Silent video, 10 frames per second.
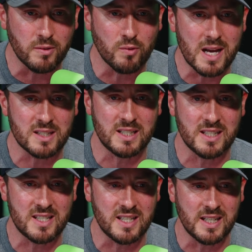
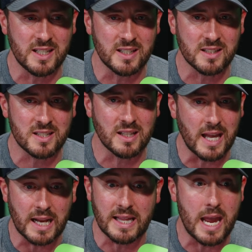residences.
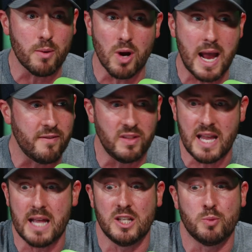Like they had
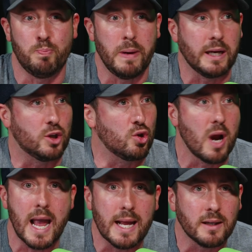these big
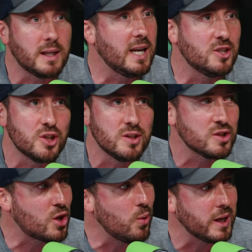grand kitchens
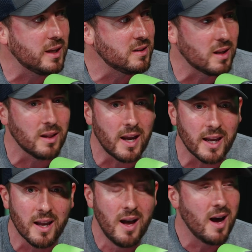going into
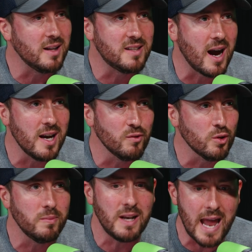like a dining
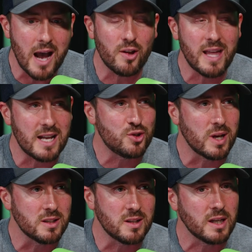room. Now that
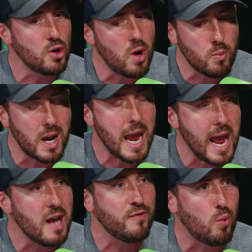trend is like, no, I want a
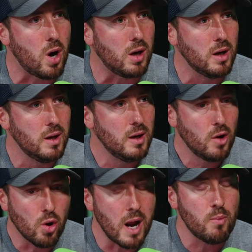half wall
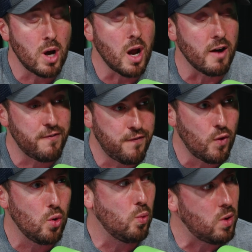or I want a
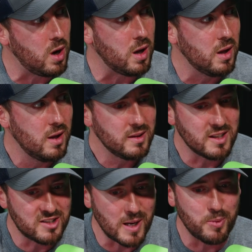full wall to
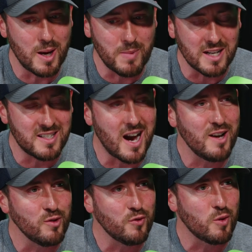separate my dining
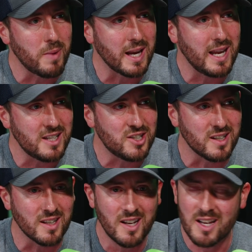room from my
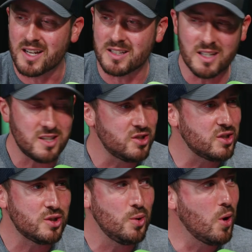kitchen because this is
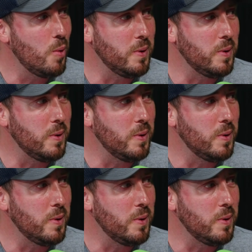just too open.